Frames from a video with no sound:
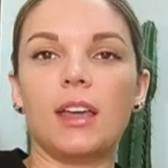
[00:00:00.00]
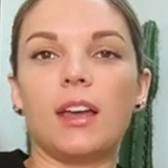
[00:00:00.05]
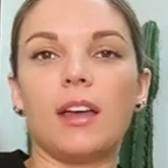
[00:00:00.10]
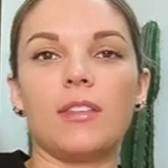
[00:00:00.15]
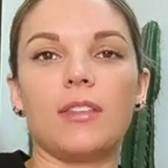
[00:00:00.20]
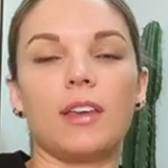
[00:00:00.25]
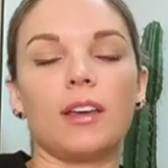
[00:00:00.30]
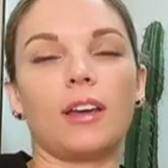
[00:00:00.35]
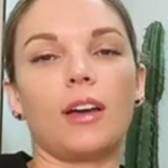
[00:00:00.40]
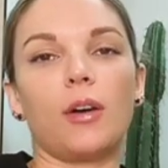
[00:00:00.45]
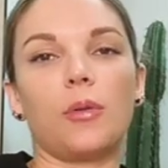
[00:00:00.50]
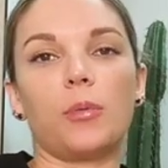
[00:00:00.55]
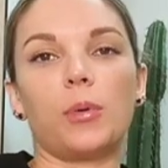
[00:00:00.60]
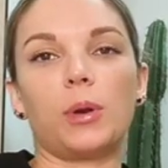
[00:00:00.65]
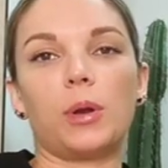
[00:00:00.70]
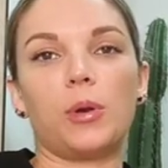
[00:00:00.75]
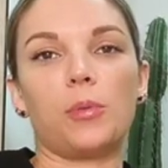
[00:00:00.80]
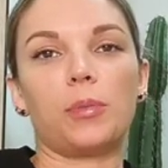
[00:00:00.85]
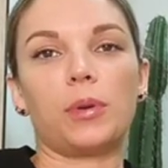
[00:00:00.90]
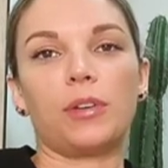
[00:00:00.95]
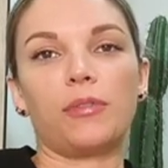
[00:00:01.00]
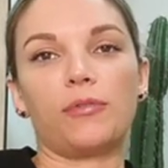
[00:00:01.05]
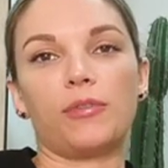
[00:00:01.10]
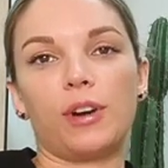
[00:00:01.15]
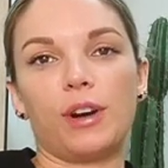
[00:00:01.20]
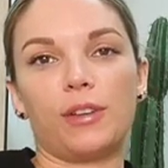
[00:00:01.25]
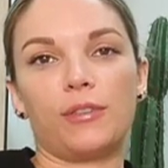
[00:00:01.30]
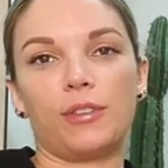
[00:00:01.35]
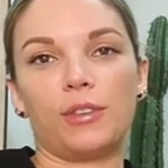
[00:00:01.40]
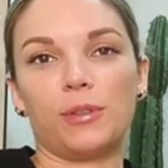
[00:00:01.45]
and they cut one open in
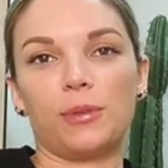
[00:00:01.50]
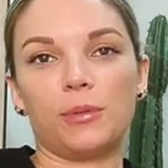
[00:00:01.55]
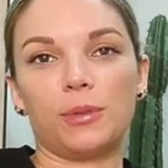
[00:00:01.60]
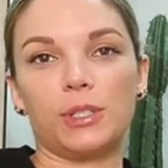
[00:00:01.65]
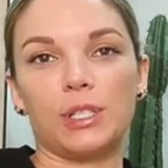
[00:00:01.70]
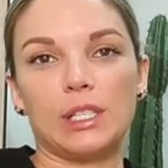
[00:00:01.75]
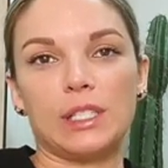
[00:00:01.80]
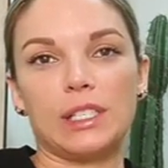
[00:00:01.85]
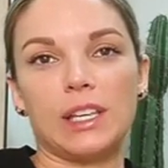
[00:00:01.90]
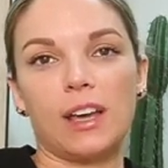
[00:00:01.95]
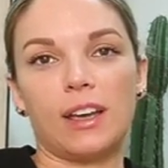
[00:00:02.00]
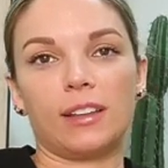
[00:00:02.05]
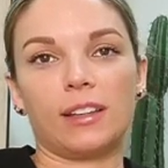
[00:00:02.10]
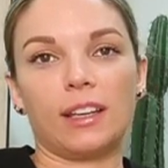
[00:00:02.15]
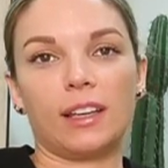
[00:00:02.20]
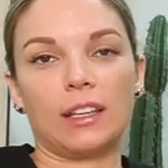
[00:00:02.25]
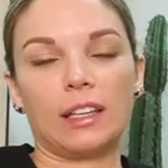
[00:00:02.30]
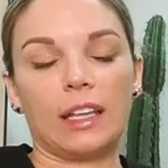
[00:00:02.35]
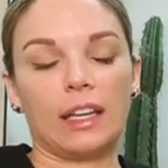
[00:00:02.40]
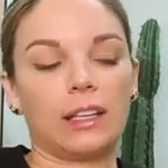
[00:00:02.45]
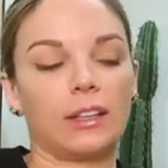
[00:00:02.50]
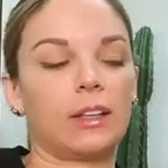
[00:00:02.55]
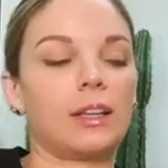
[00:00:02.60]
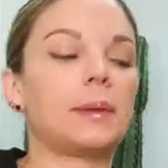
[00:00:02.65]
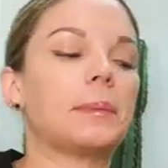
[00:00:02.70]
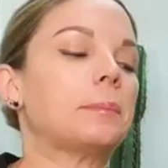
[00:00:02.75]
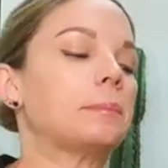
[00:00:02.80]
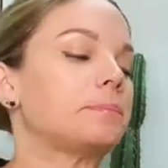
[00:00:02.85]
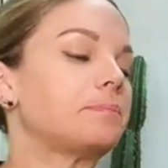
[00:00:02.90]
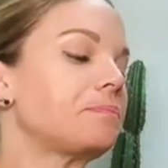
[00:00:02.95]
front of you, which is highly unlikely.